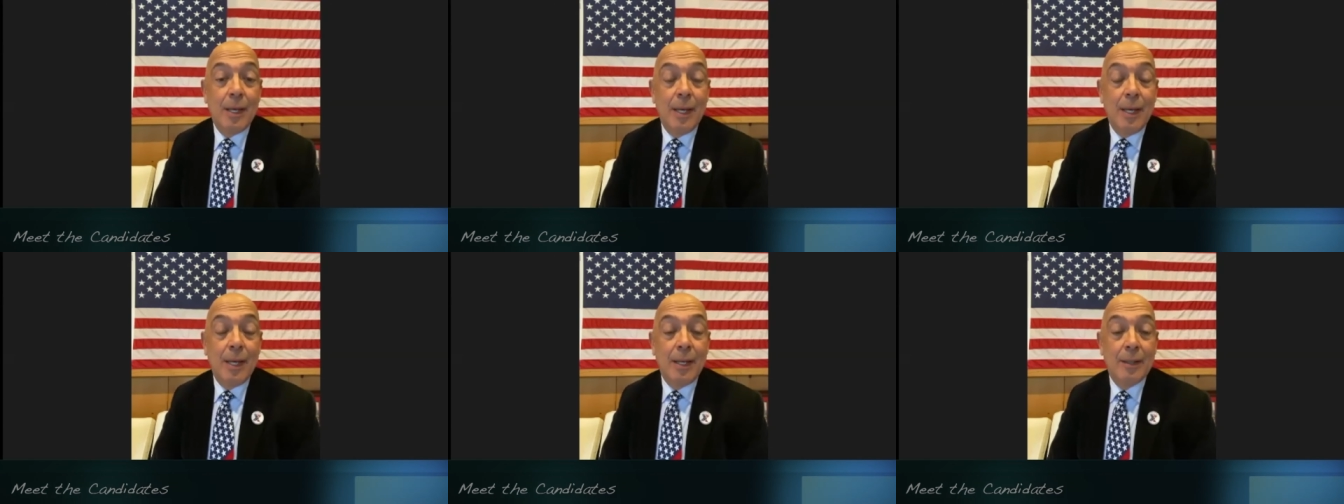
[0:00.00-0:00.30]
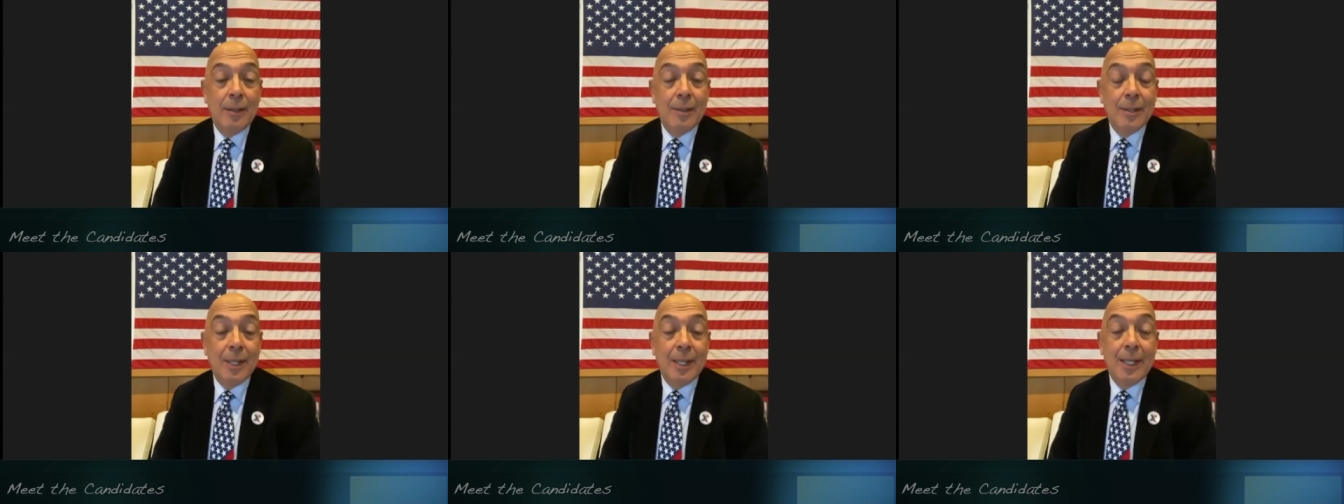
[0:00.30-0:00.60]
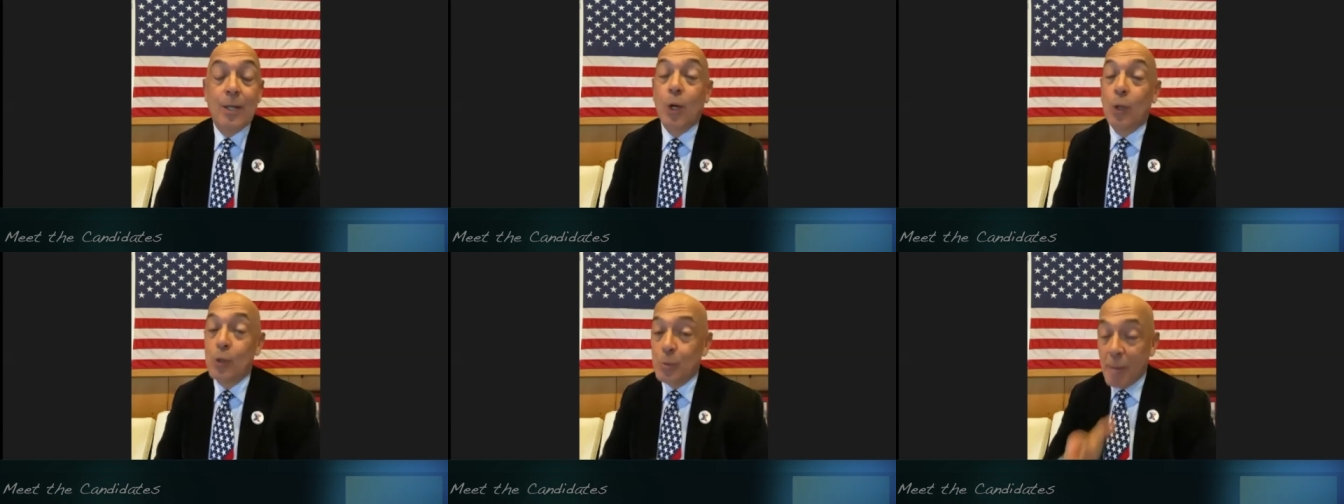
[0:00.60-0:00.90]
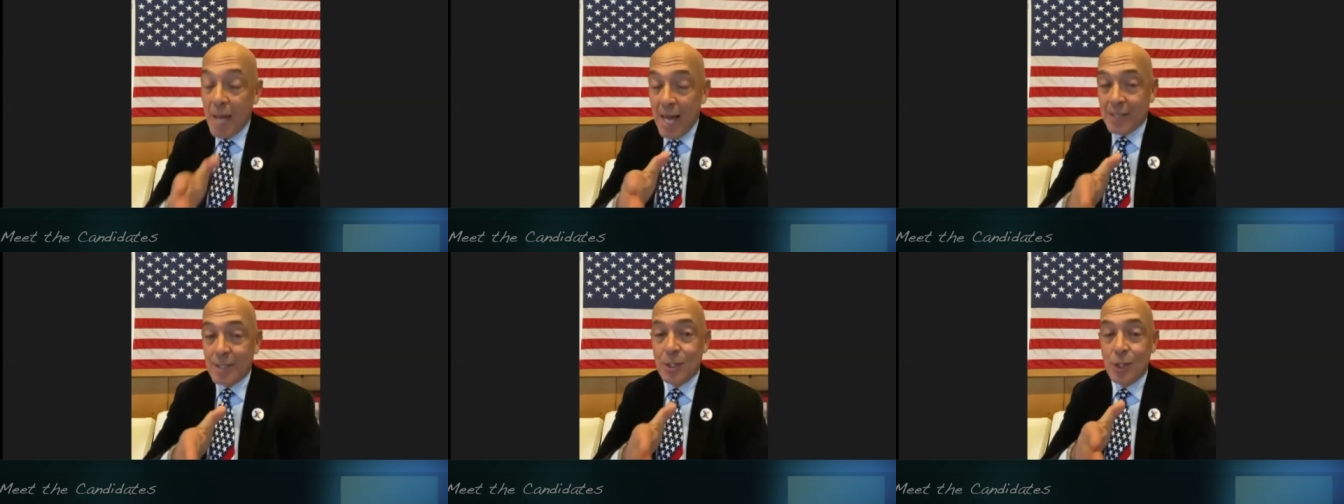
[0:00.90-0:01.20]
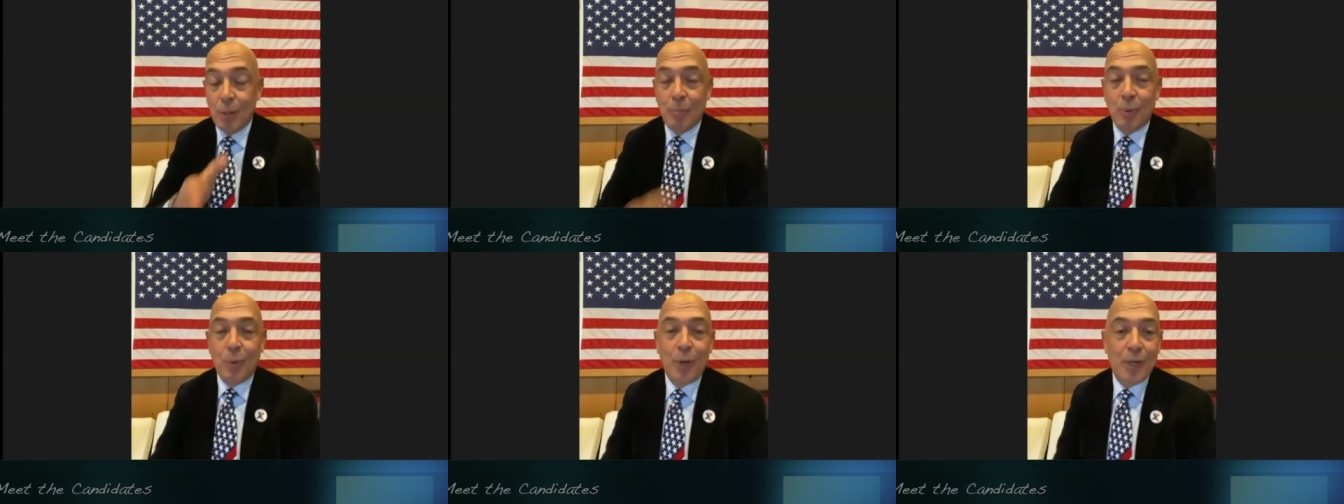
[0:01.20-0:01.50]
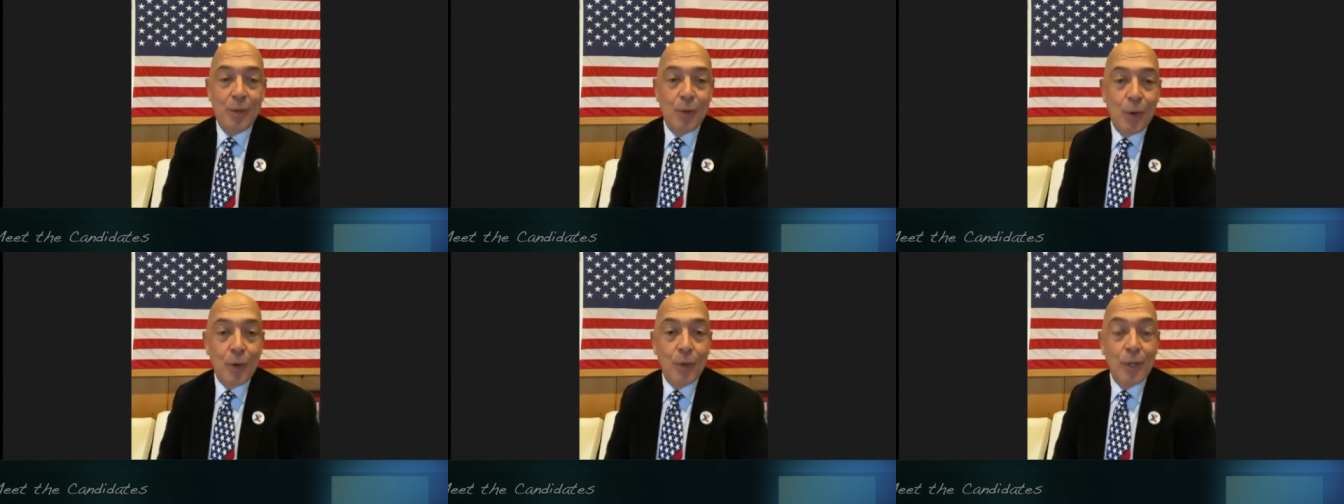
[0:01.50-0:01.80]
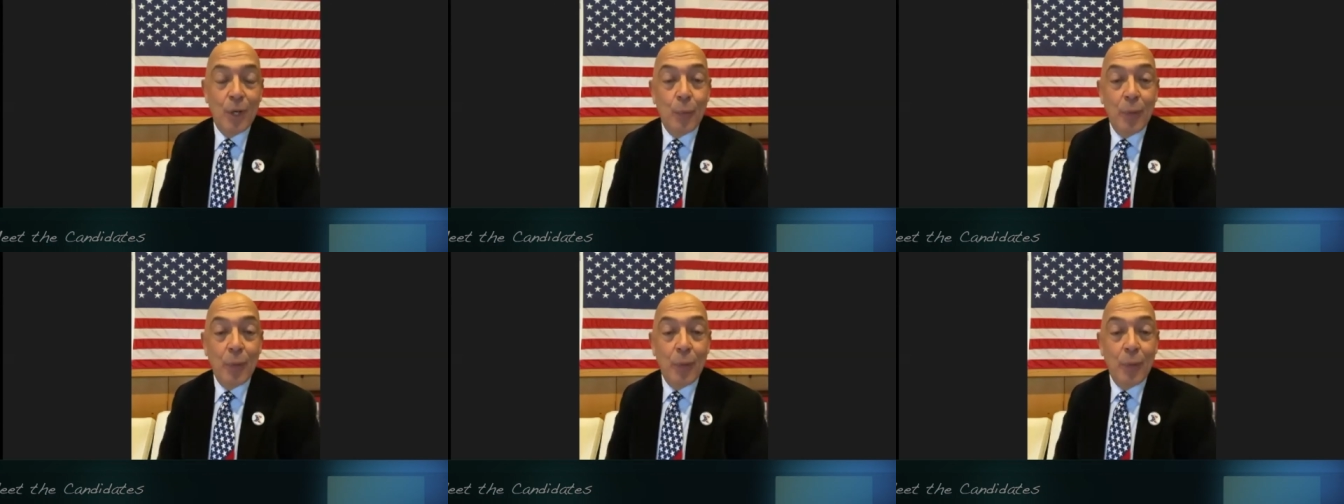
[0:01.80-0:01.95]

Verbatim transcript: And uh, it goes back to your point earlier.